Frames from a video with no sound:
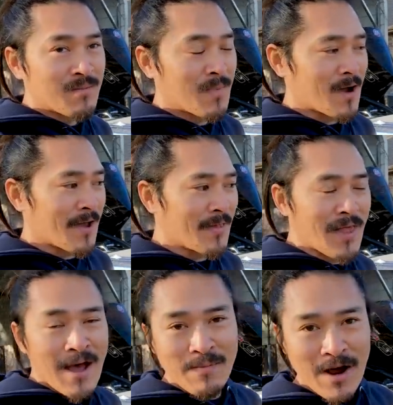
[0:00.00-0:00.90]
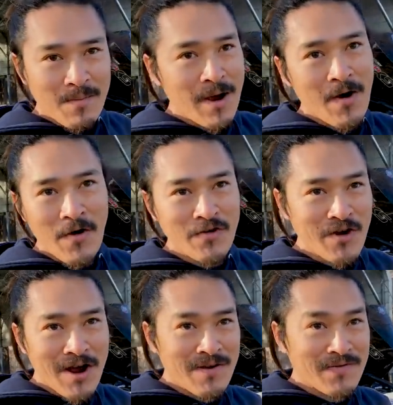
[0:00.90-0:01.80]
my laptop, my hard
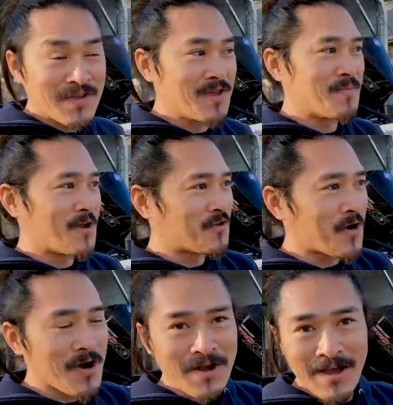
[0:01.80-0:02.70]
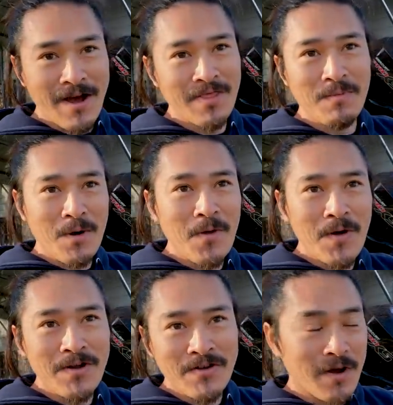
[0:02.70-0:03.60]
drives in my truck at the boat
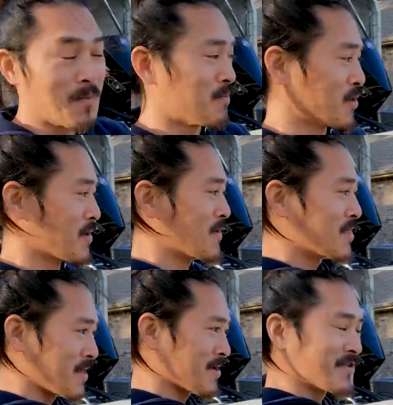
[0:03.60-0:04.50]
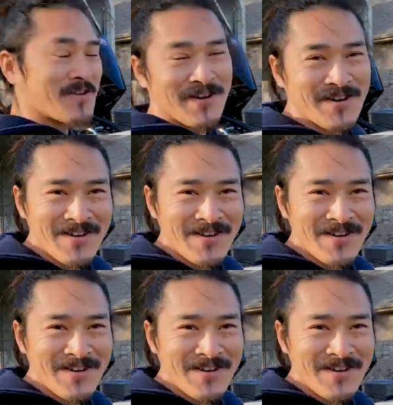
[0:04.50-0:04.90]
launch. I bring them in there. So.